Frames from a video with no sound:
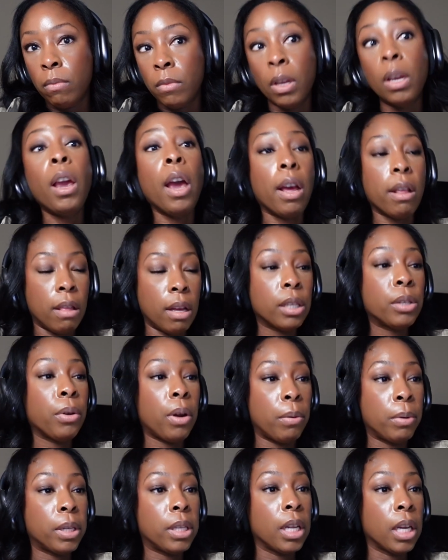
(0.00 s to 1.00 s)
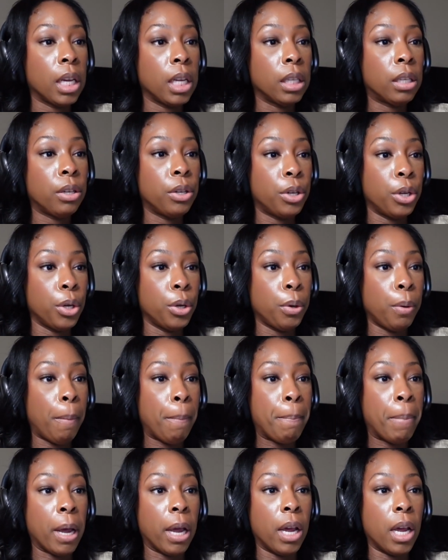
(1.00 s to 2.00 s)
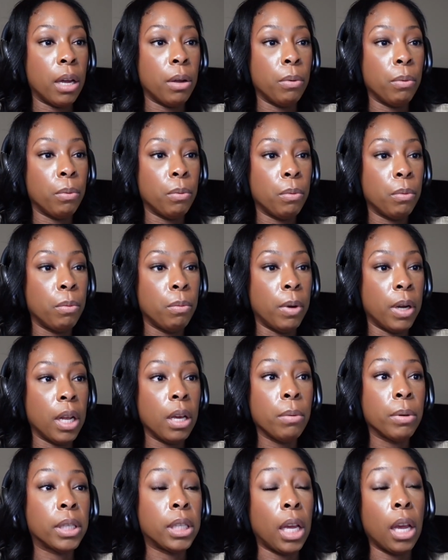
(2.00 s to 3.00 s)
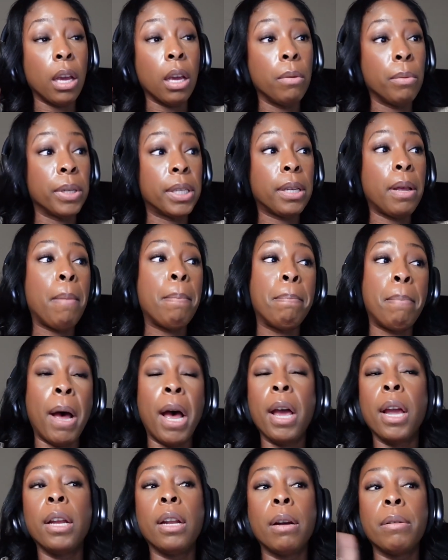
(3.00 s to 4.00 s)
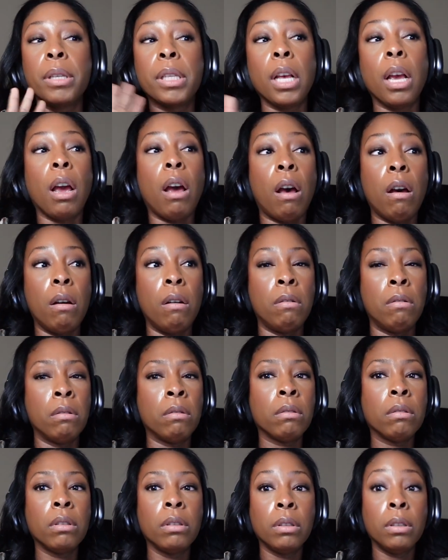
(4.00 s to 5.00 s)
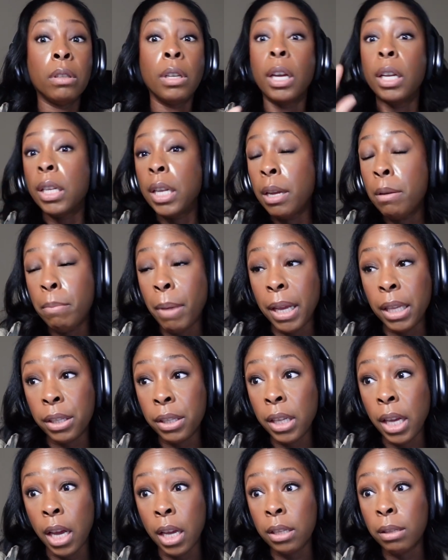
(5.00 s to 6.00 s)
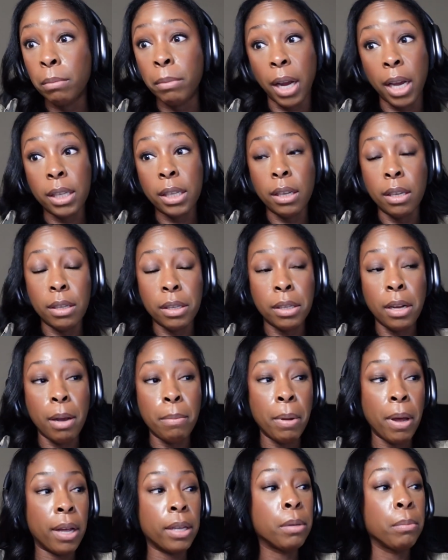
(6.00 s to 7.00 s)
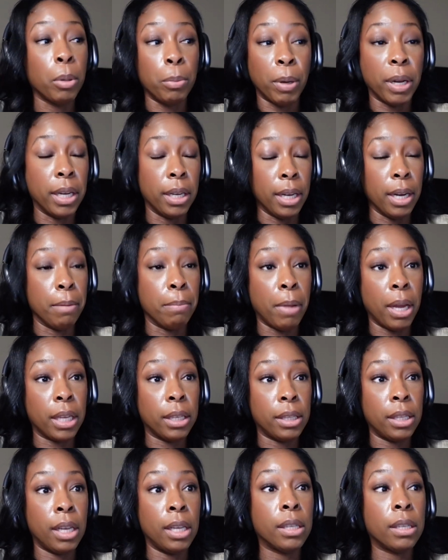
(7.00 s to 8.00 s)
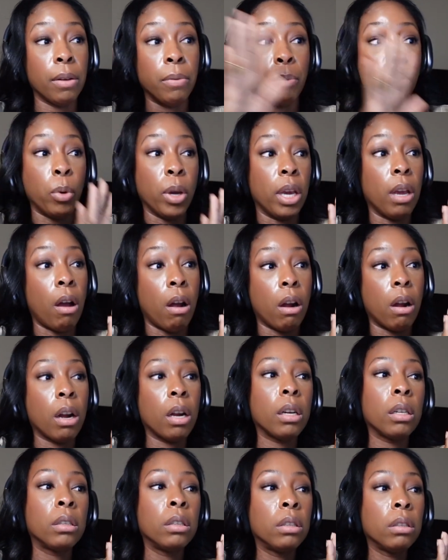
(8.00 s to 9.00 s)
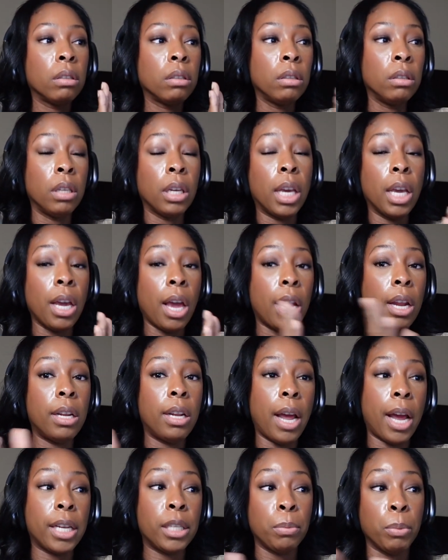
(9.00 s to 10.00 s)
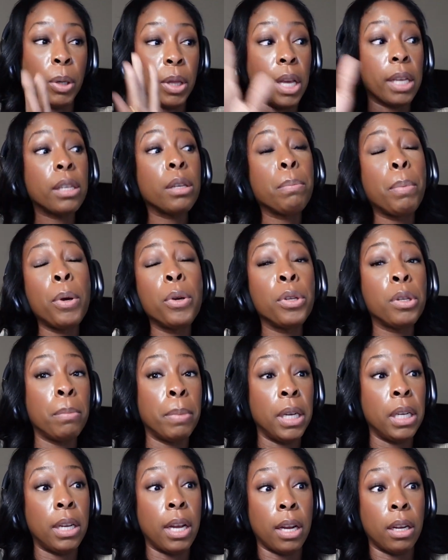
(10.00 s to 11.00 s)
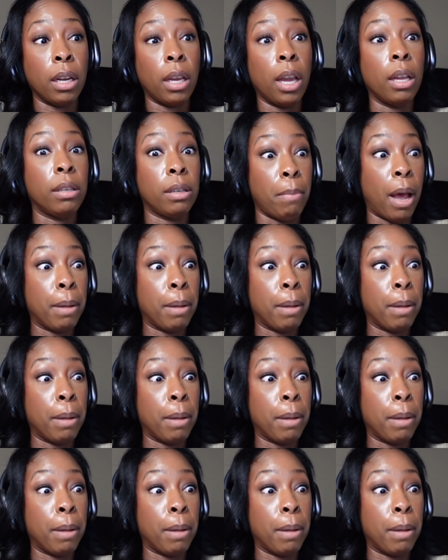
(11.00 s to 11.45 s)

yeah, that's what I was looking to do. But when he was saying it was combined, I was like, oh, it didn't make sense. I'm not saying it's not possible, but it didn't make sense if we are looking at a dashboard that's supposed to be dedicated.